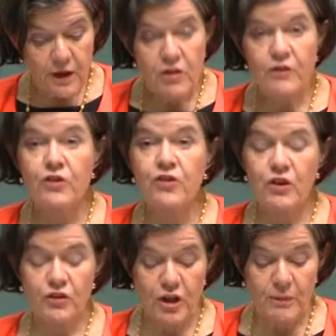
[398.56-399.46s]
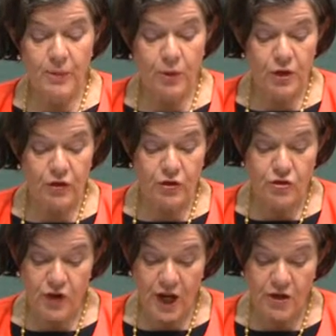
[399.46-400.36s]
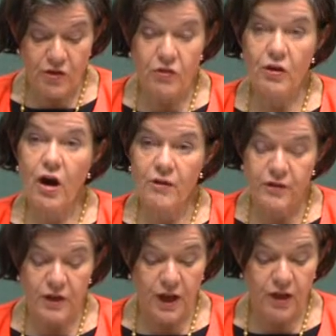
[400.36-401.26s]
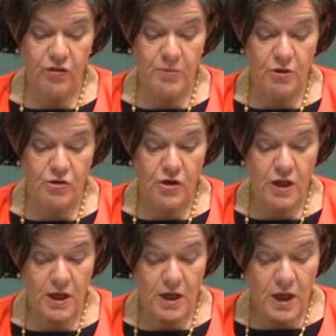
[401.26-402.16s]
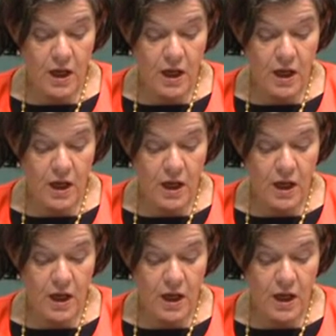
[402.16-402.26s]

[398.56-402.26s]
The facility employs trainers, often ex-military,